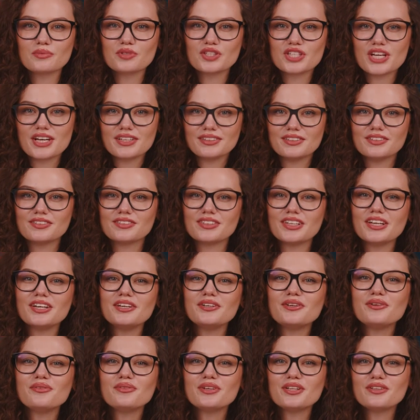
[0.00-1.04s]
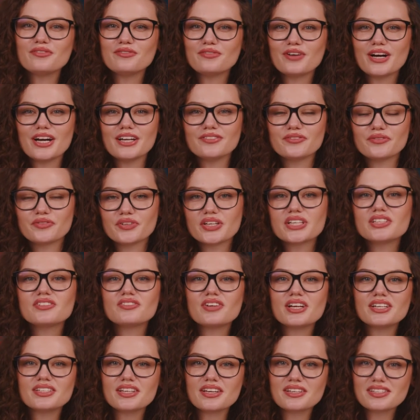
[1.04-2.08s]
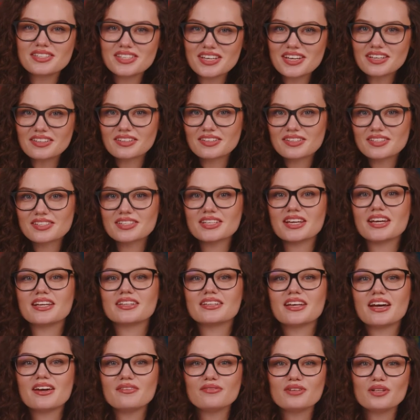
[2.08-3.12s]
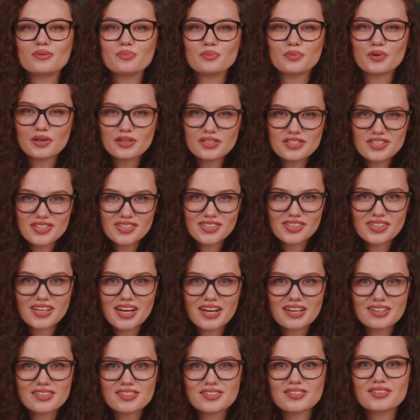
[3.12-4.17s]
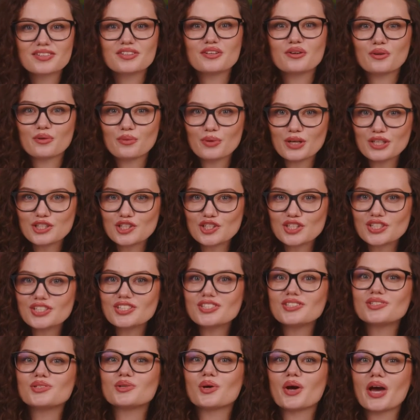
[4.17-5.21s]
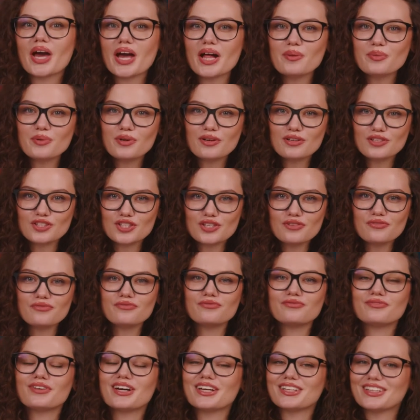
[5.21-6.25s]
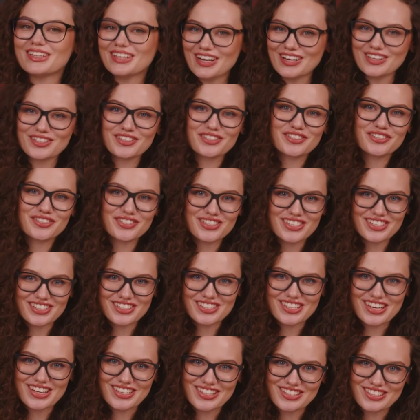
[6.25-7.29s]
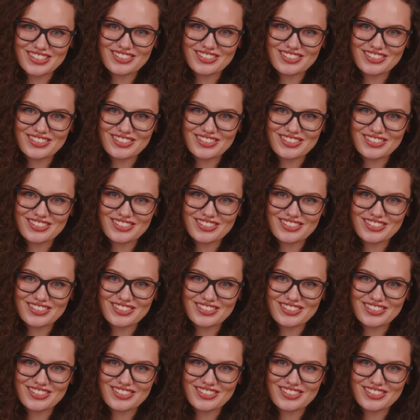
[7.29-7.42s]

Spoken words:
channel, there you will find free trading signals and I will personally answer your questions to help you achieve financial success.